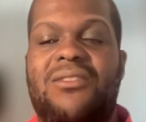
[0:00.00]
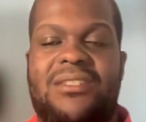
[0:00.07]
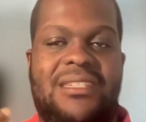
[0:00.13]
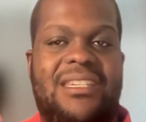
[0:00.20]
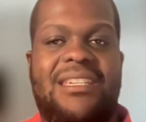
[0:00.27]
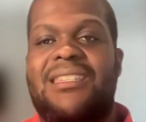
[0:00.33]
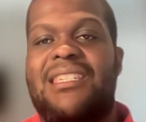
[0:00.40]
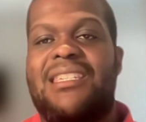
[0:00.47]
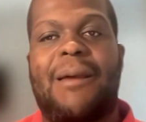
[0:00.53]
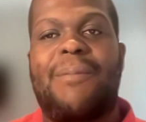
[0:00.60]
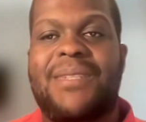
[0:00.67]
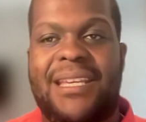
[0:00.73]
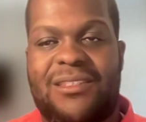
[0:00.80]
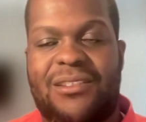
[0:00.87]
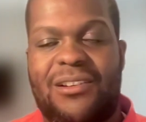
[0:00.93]
because it's just a
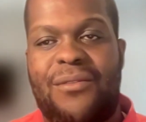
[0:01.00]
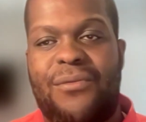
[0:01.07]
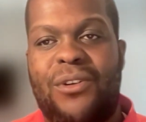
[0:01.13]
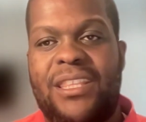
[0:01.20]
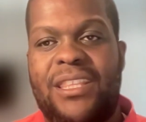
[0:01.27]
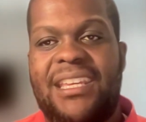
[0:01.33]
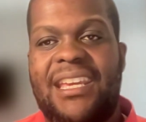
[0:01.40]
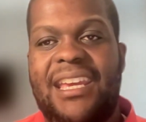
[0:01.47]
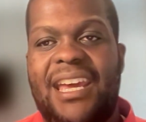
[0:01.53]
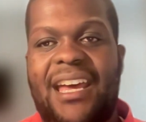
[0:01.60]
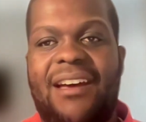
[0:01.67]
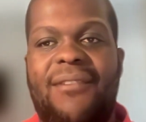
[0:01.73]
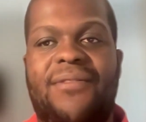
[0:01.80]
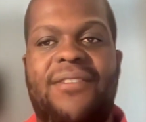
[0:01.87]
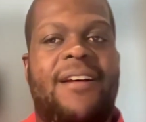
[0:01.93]
subset of what they
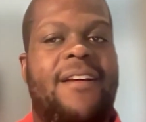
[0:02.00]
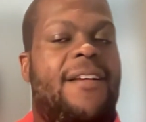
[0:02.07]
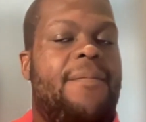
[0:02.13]
have.